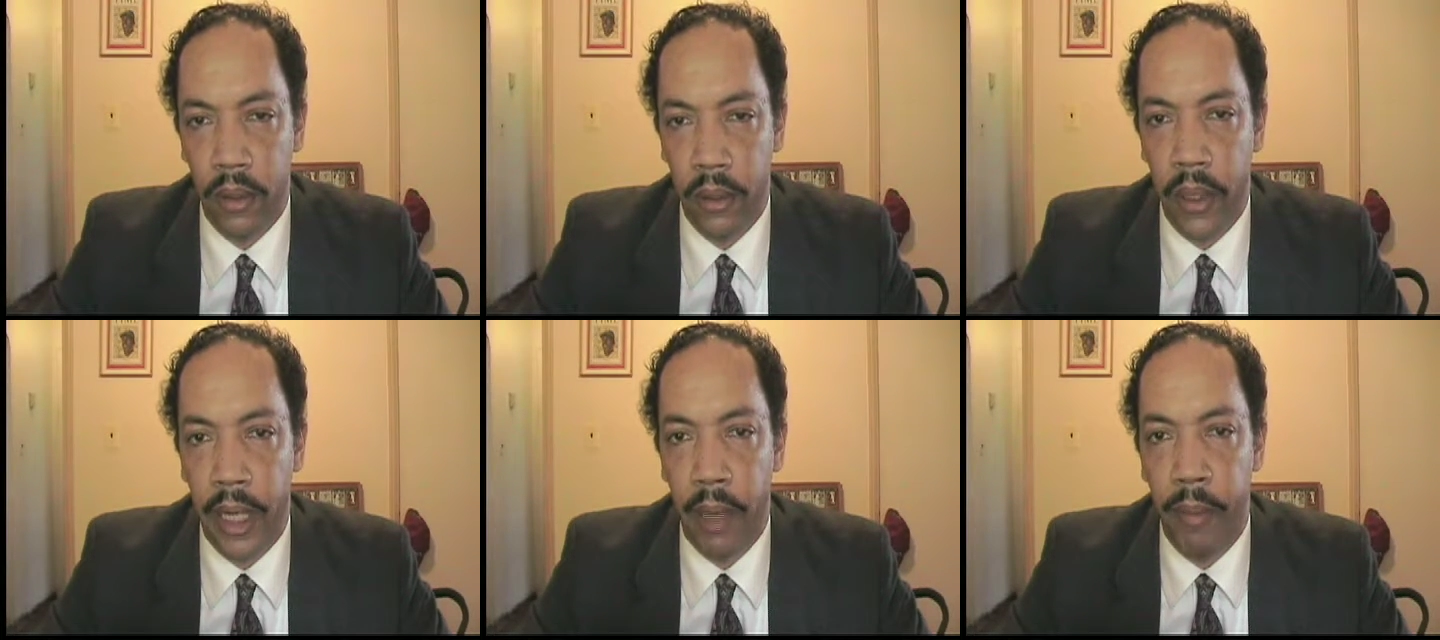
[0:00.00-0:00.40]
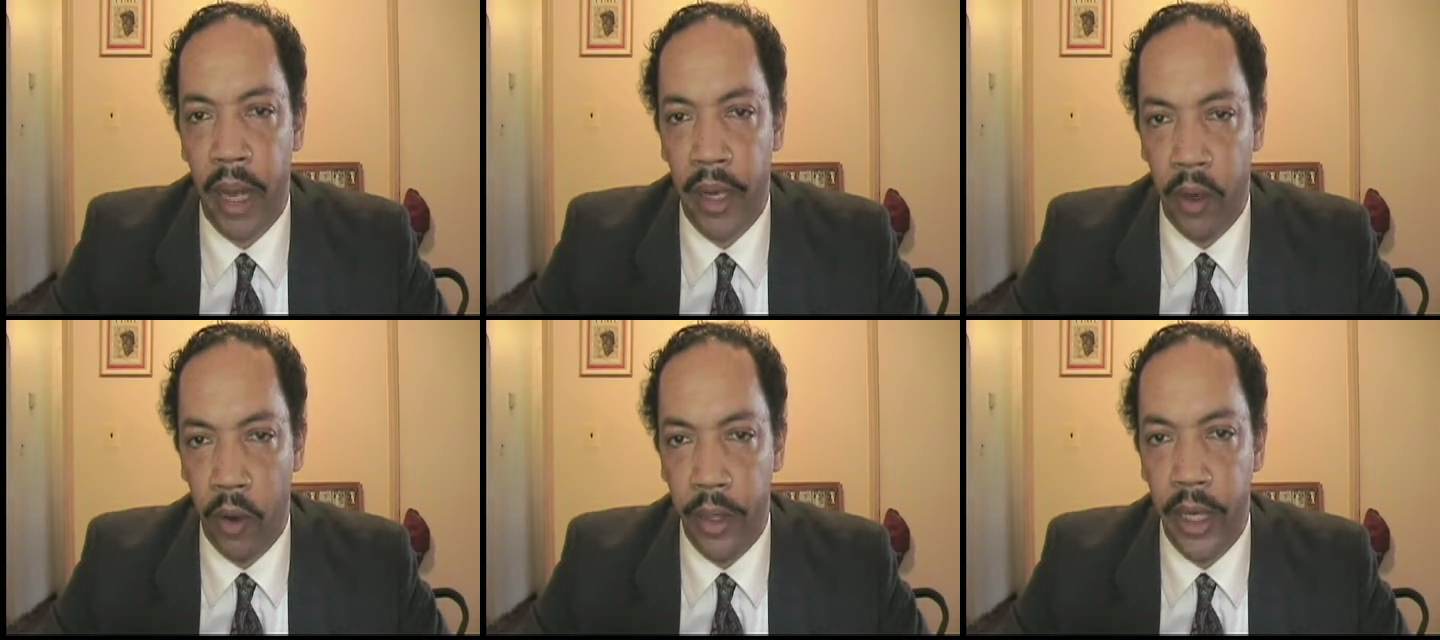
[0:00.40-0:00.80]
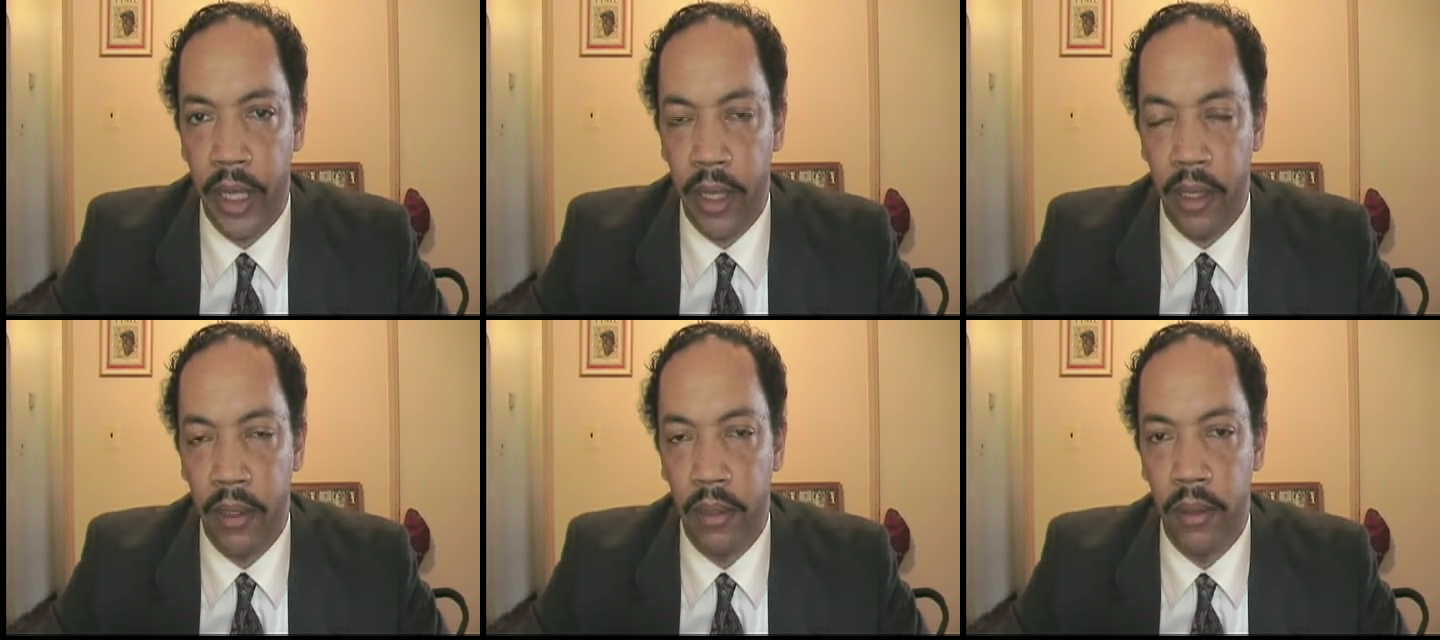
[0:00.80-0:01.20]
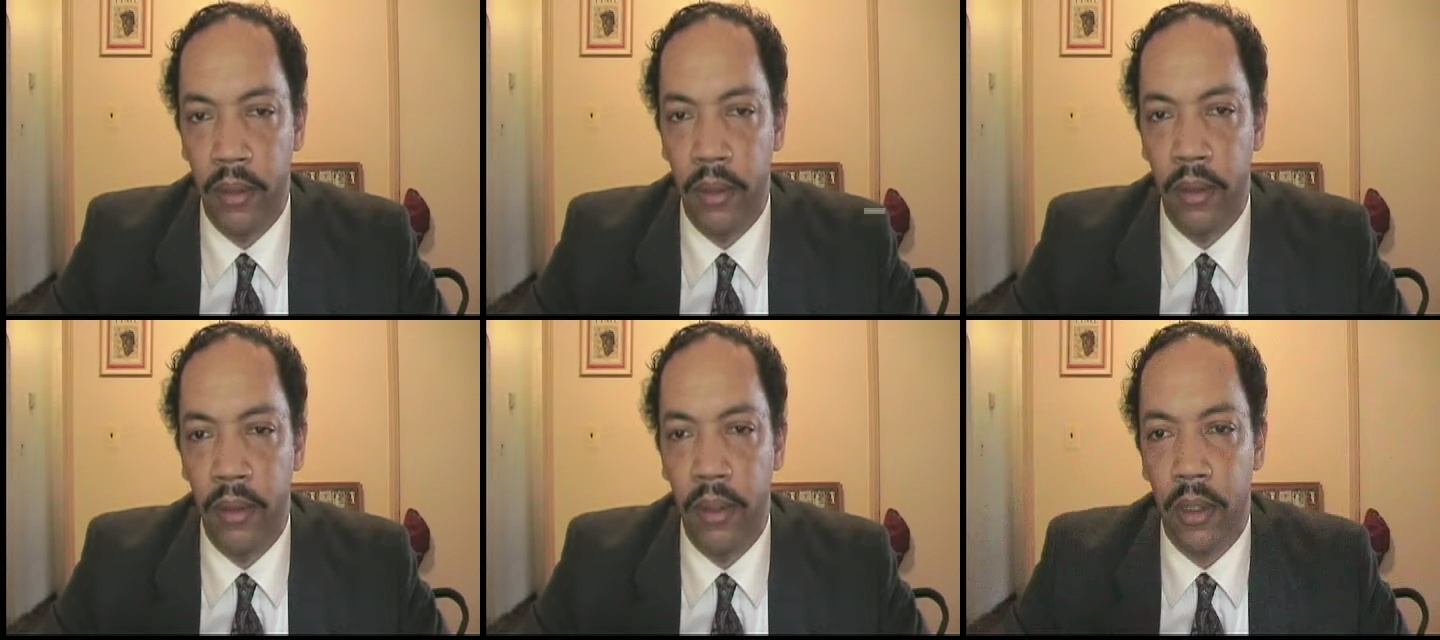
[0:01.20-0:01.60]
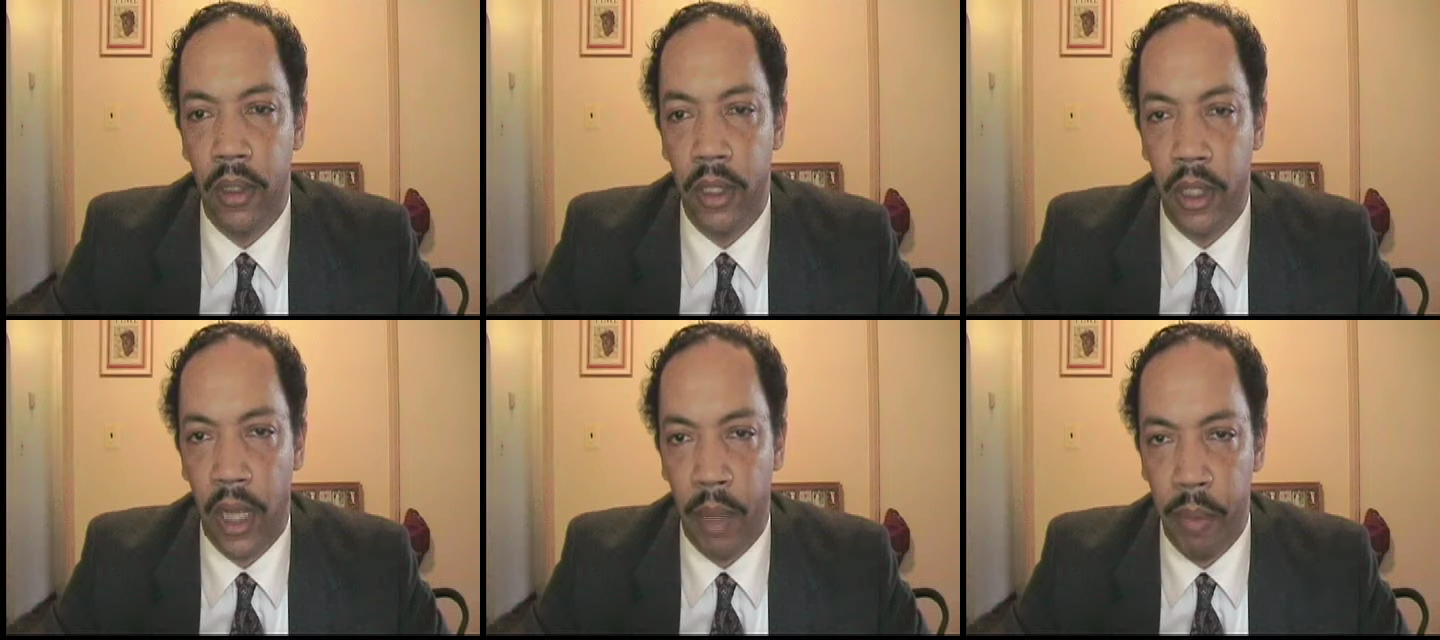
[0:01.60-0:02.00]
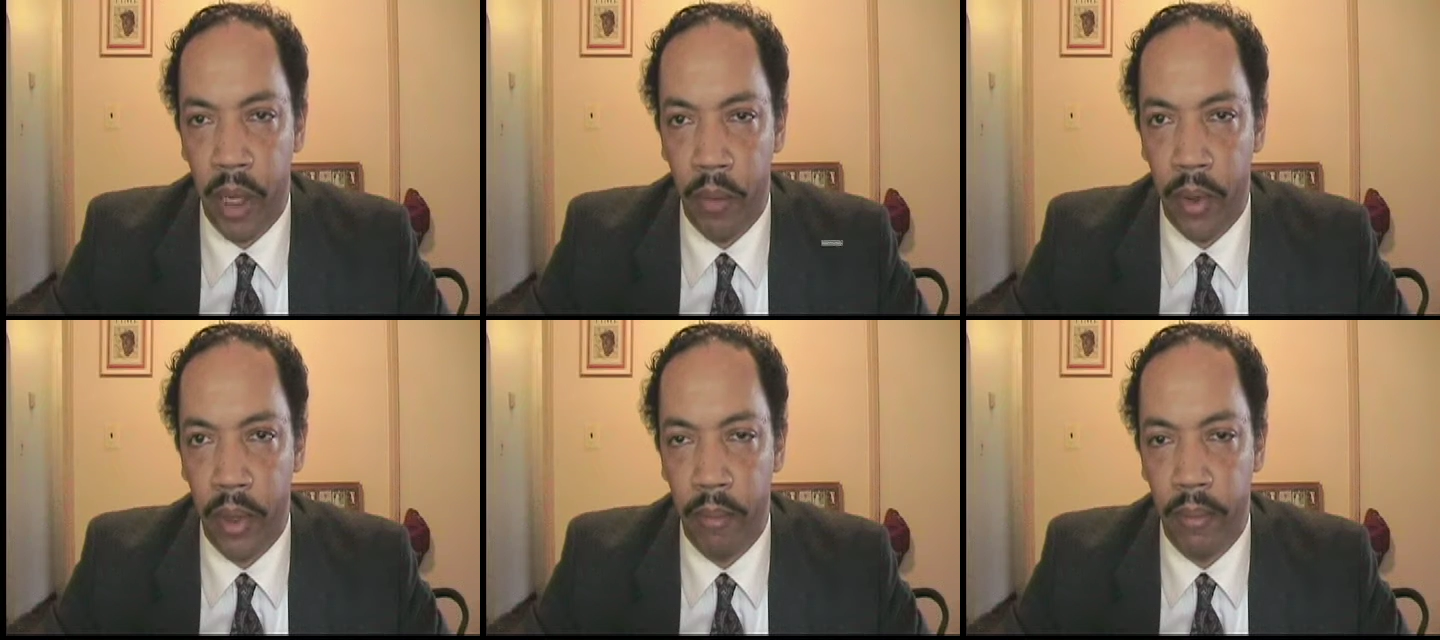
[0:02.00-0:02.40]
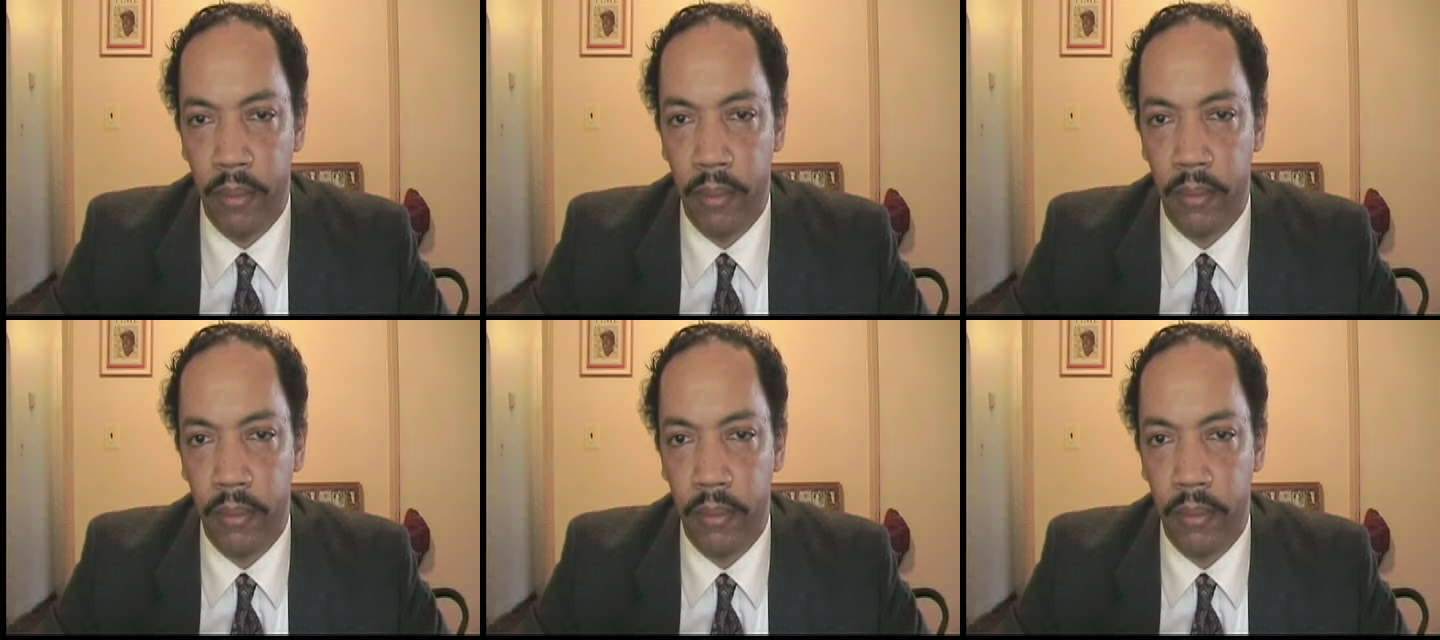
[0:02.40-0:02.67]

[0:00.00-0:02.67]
Okay, I'm not going to eat until I meet with him.